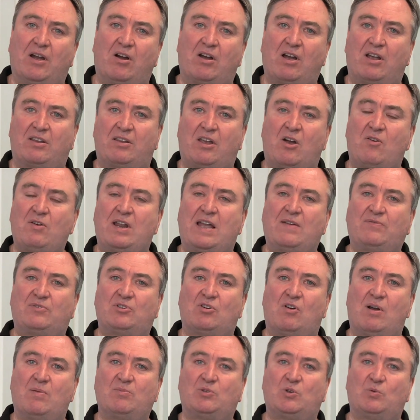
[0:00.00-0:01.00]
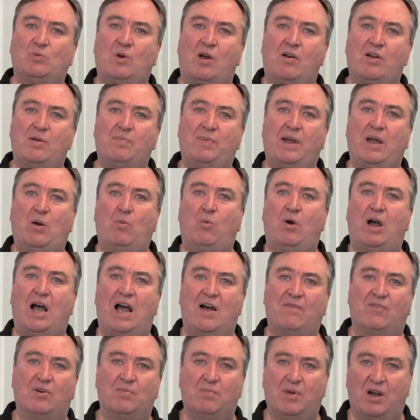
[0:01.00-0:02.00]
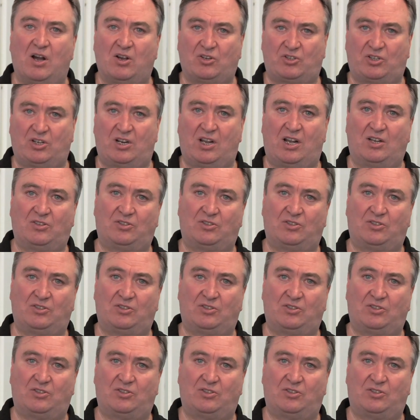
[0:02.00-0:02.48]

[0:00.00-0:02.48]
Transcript: I don't have time to worry about what other martial